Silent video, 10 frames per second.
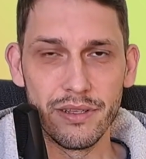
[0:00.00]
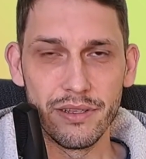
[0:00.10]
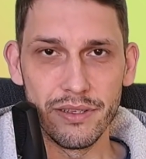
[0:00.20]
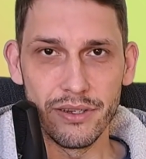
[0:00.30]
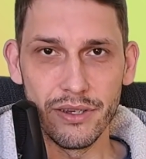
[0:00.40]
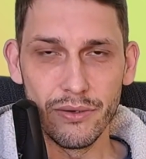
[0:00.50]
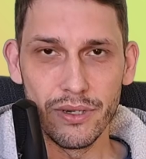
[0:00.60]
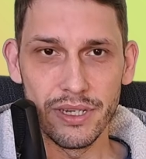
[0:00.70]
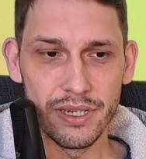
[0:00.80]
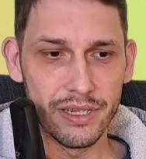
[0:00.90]
You know,
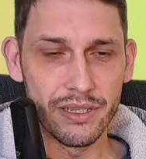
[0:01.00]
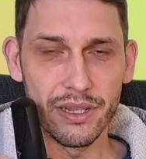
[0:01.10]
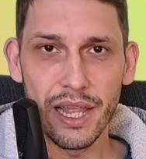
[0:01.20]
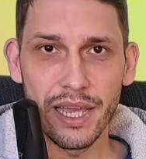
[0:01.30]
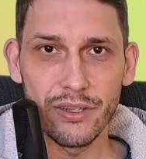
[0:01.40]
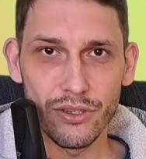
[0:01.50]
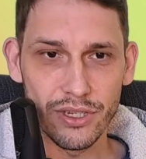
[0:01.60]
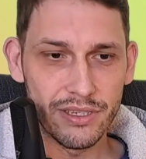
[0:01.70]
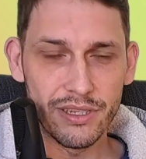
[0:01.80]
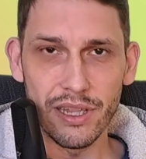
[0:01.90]
the light,
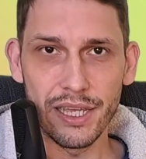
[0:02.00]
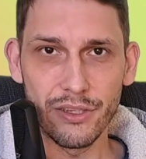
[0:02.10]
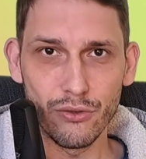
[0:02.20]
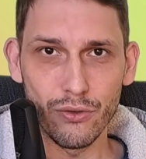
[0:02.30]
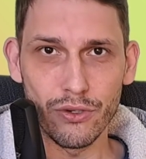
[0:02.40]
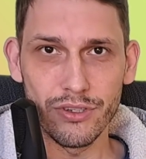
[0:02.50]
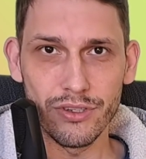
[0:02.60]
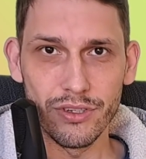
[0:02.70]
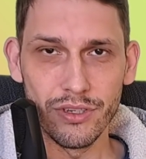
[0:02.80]
it's a light source.